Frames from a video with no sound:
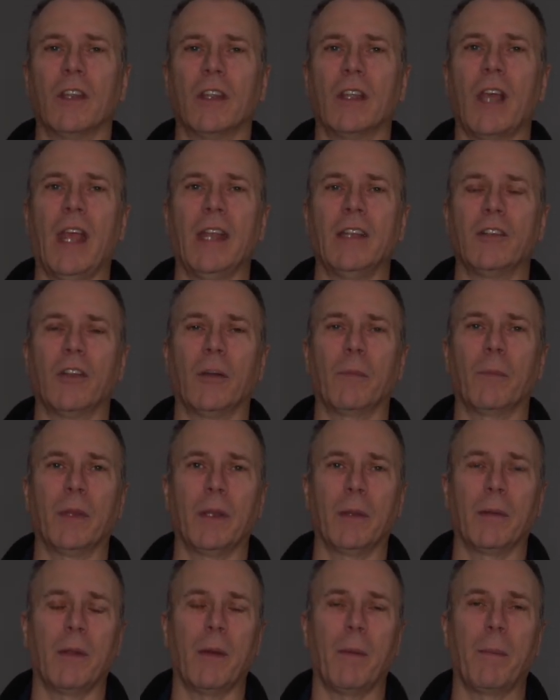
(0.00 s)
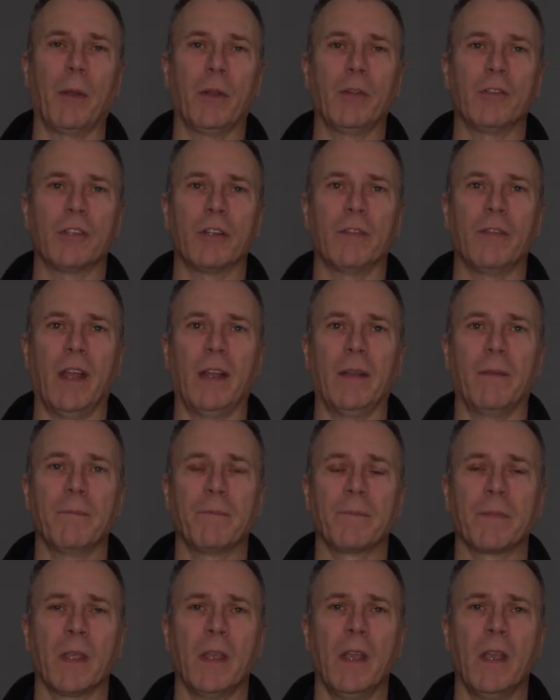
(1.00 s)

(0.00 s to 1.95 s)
that ends up with a pollution event.